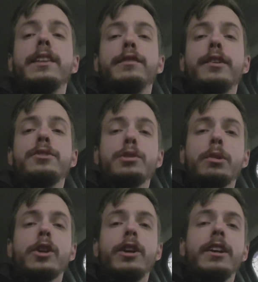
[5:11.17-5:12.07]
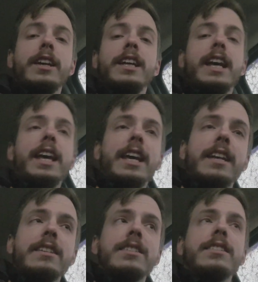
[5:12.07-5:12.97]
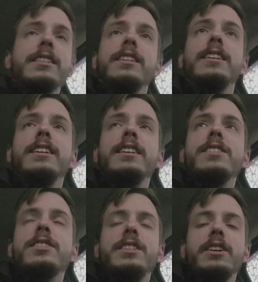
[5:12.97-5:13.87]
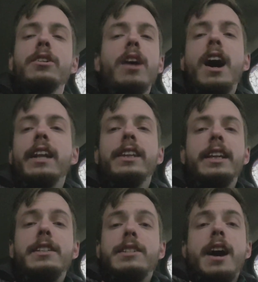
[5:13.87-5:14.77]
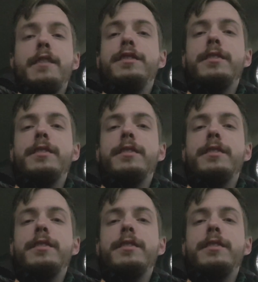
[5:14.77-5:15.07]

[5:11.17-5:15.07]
The First Order is still oddly tough,